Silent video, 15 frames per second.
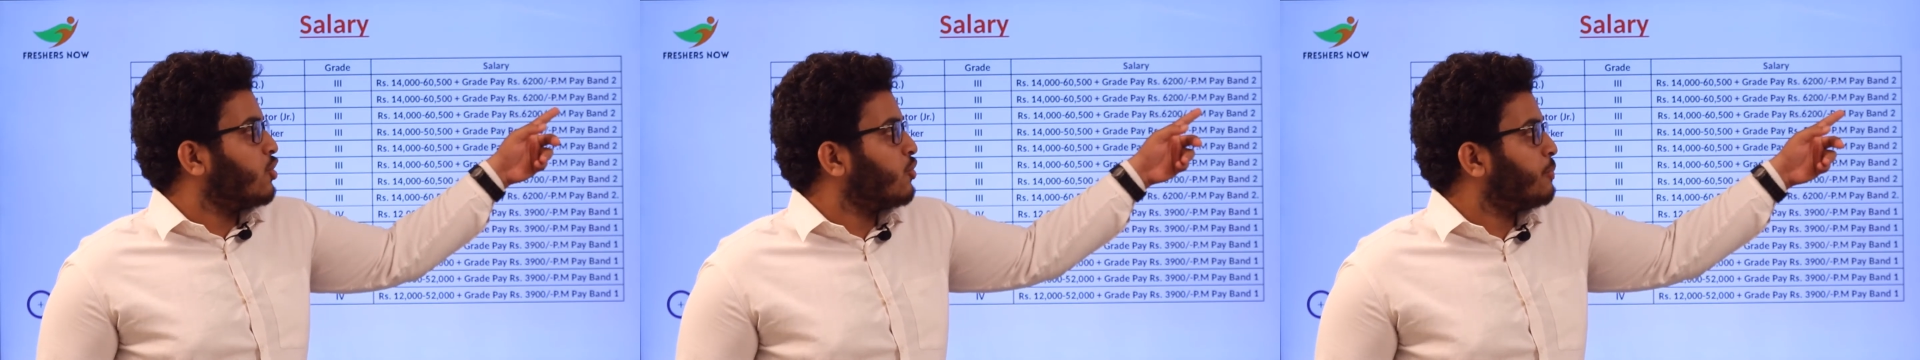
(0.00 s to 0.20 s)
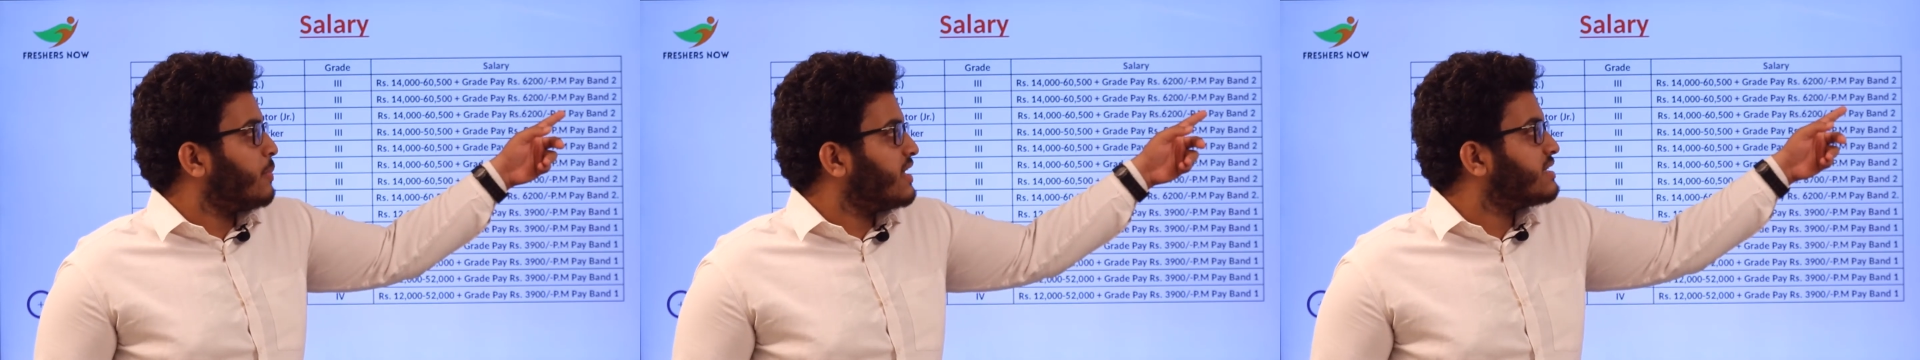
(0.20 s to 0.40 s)

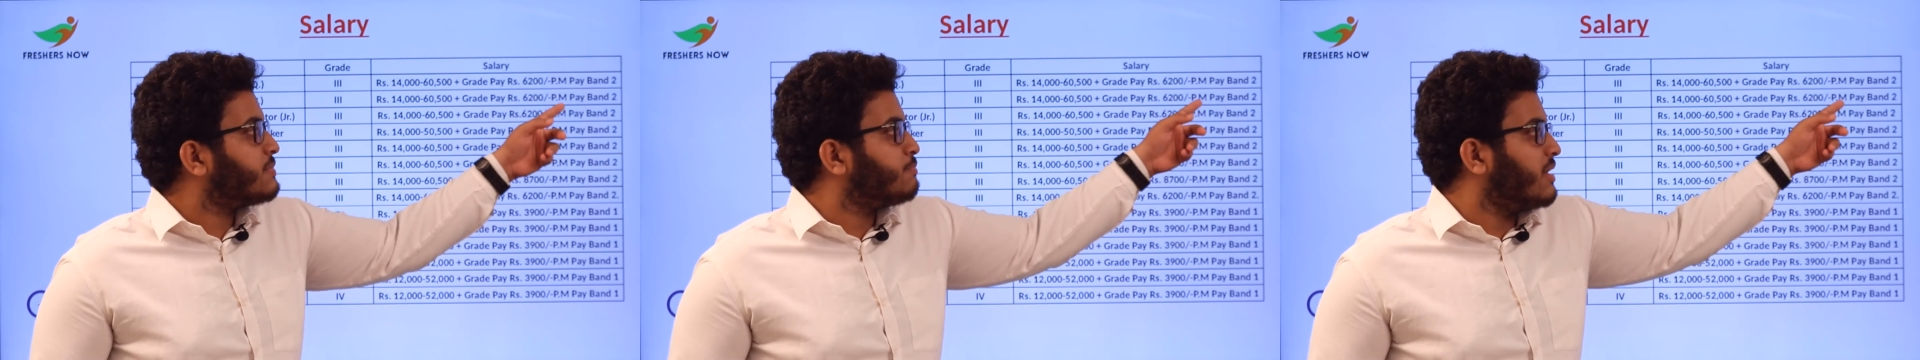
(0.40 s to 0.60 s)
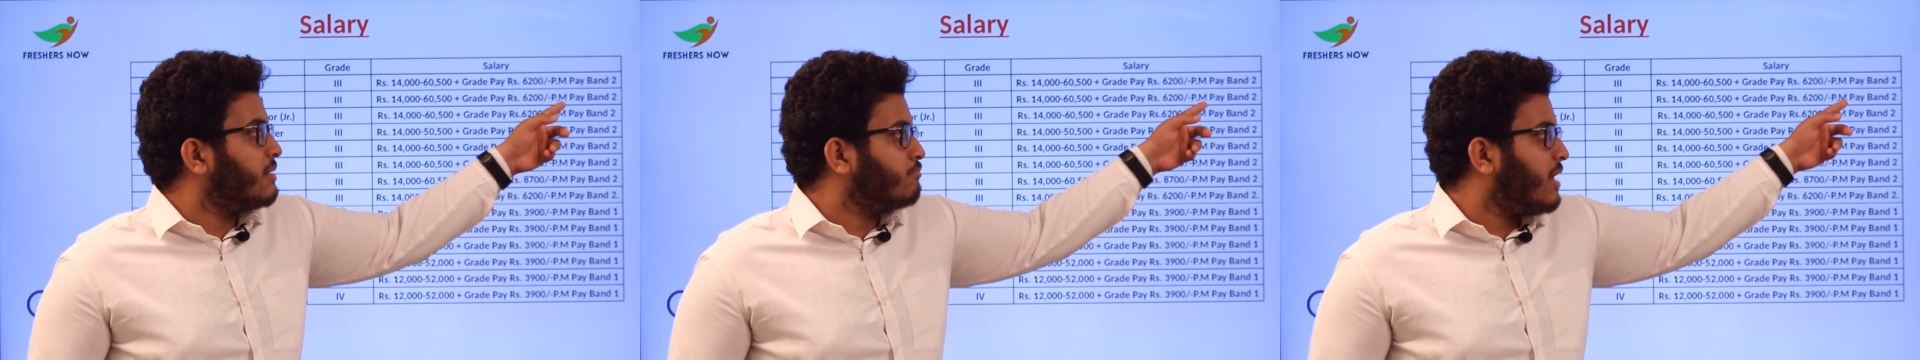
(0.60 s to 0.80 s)
rupees
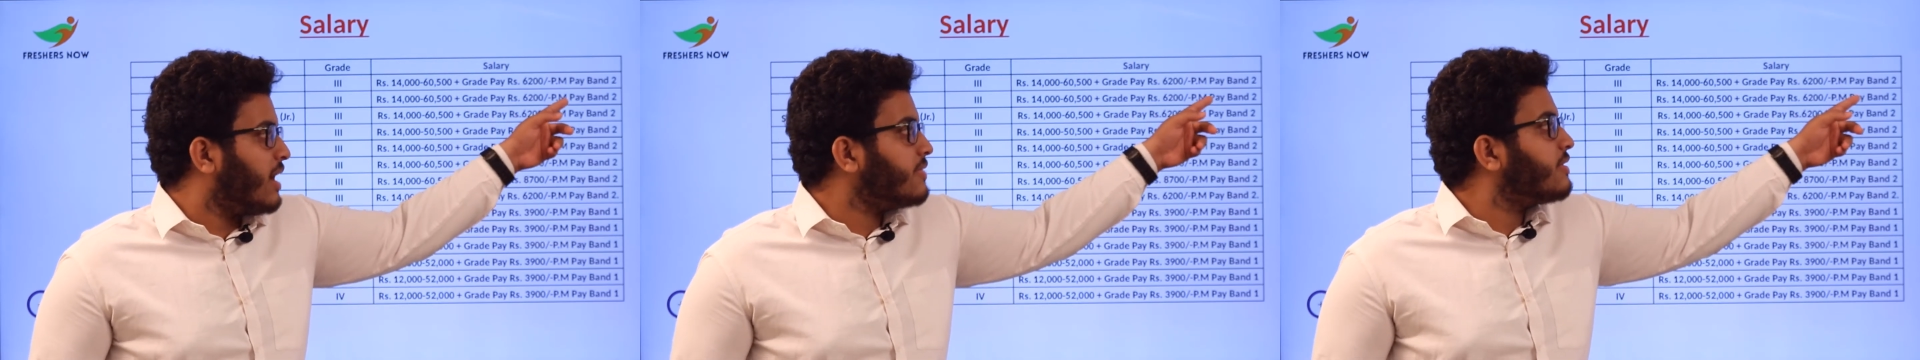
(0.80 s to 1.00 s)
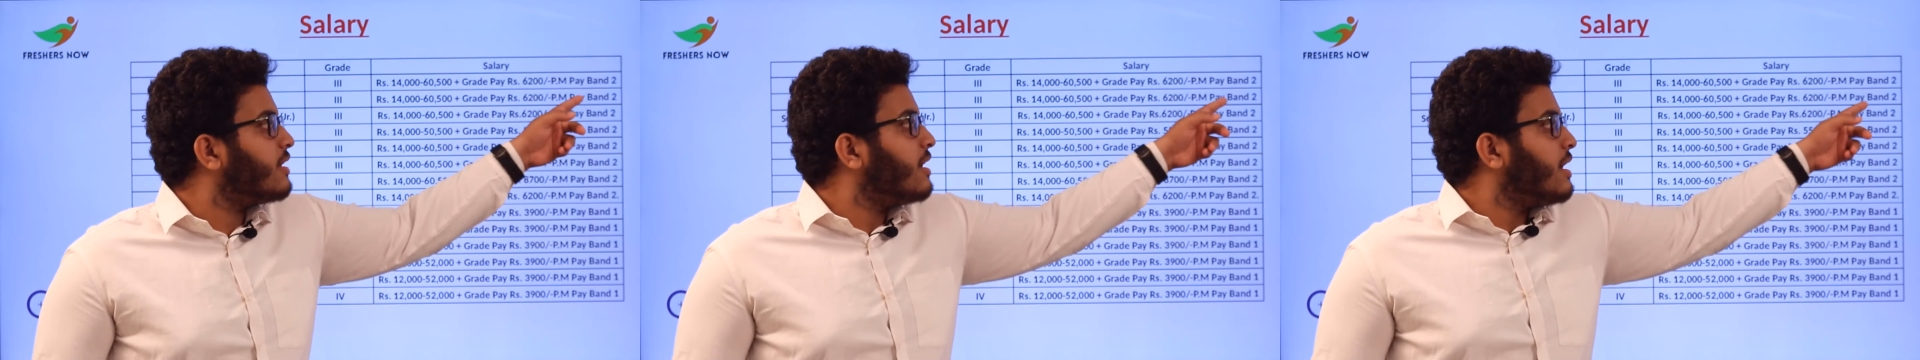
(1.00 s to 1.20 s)
per
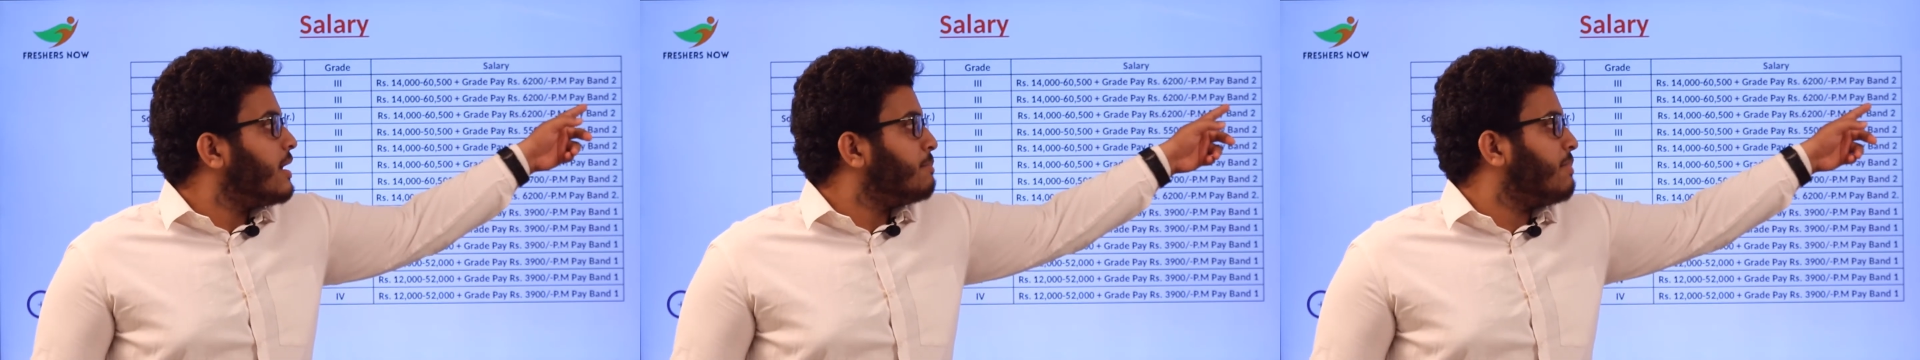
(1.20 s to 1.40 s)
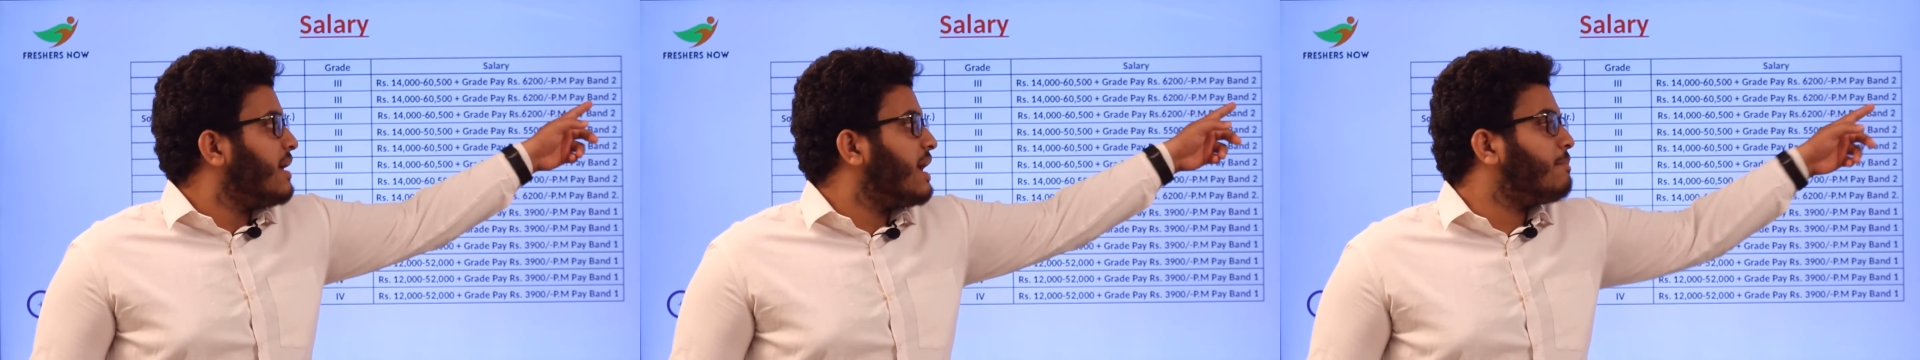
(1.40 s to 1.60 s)
month,
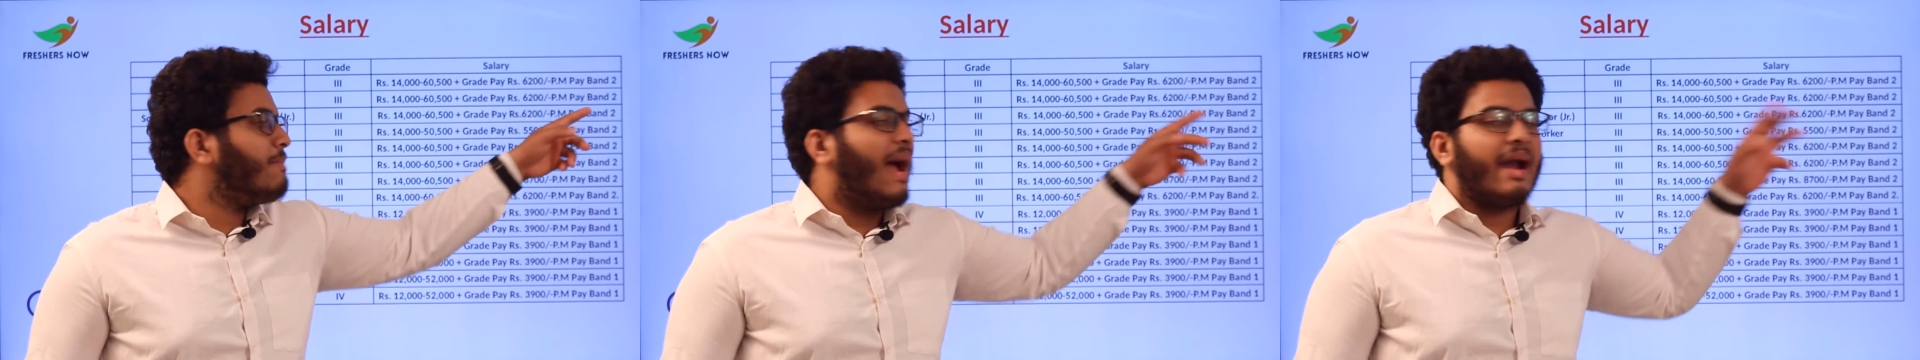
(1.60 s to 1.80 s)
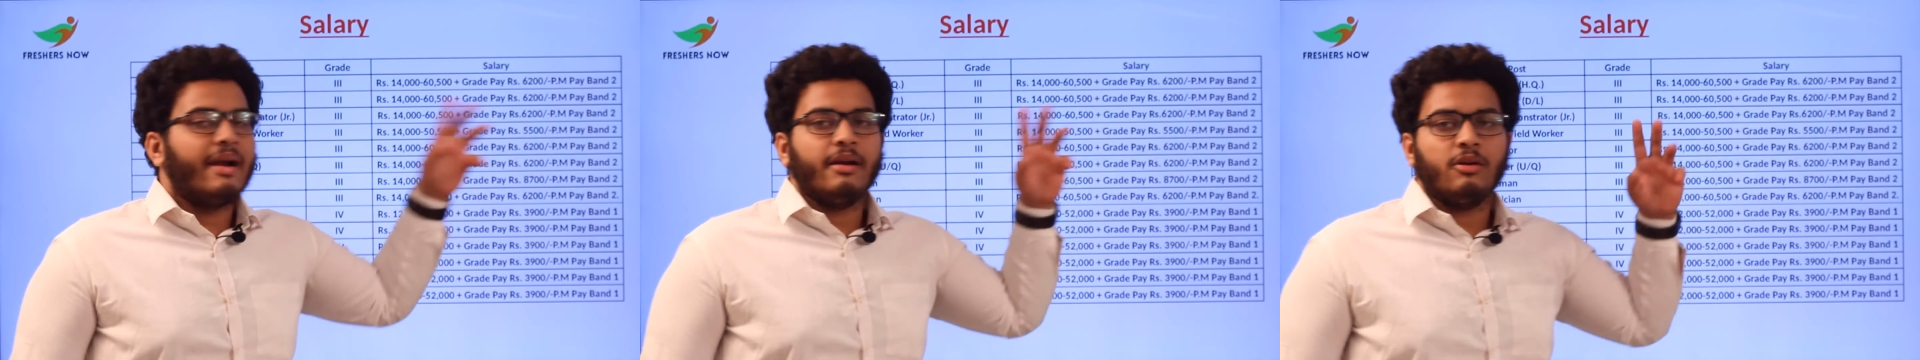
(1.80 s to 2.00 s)
pay
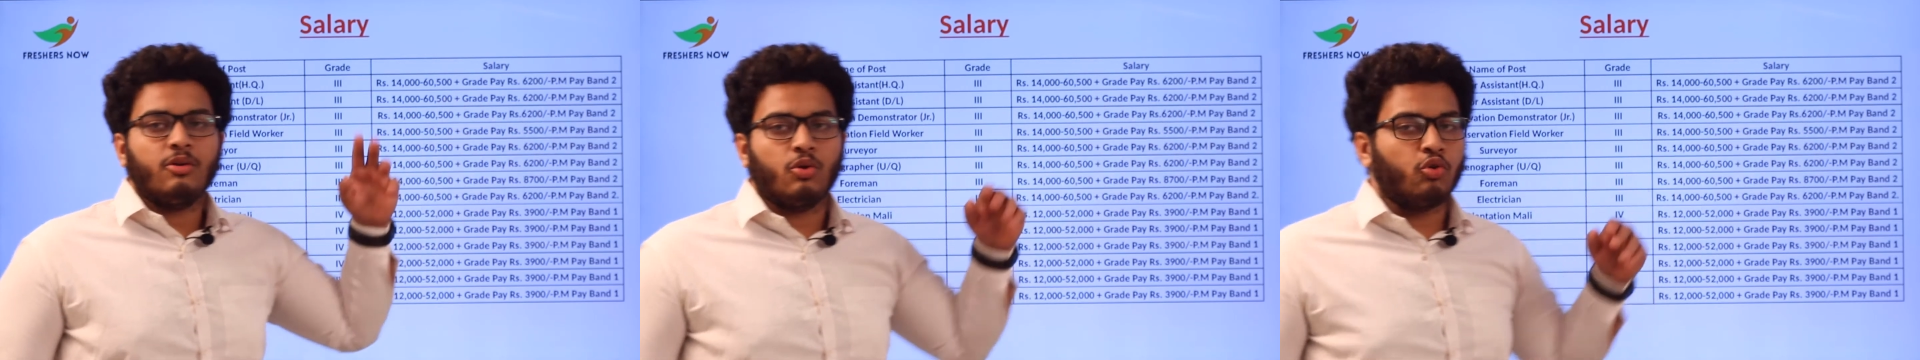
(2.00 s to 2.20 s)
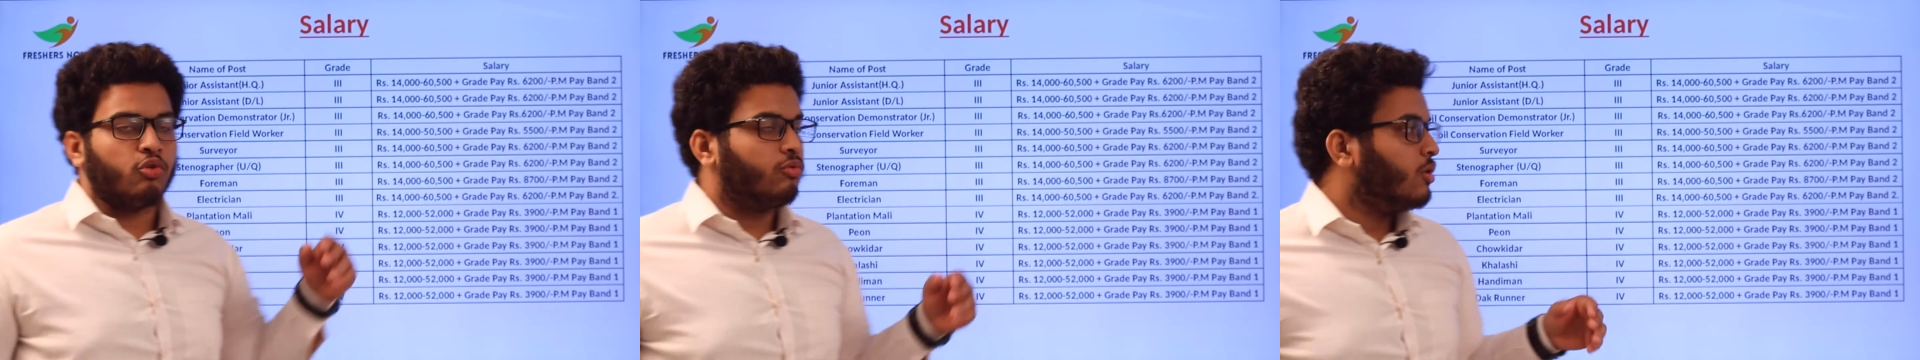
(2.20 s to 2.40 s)
band
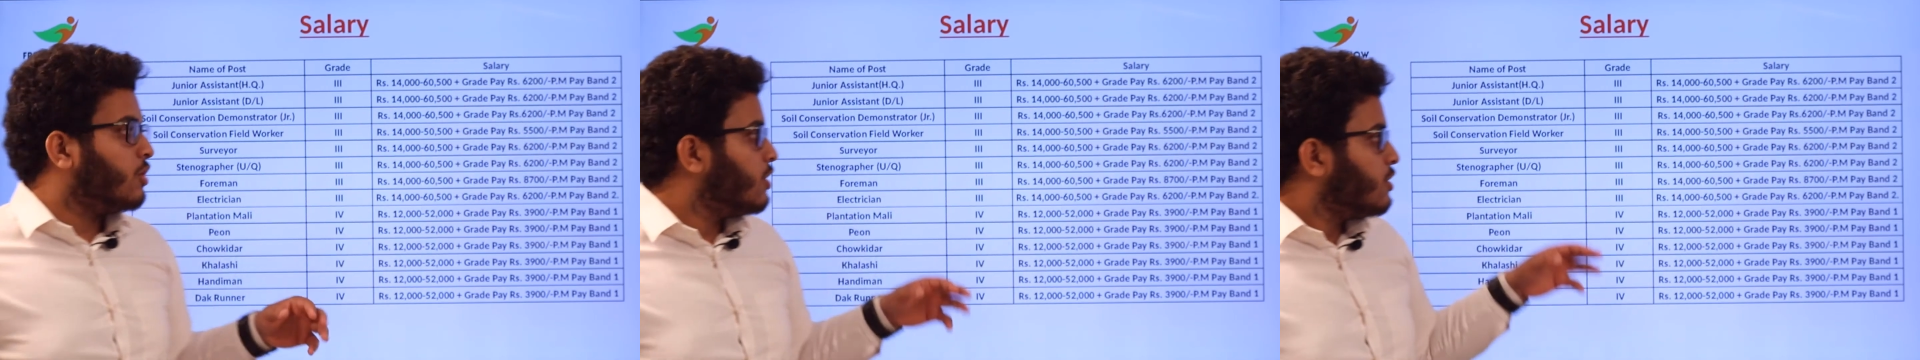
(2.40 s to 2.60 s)
two.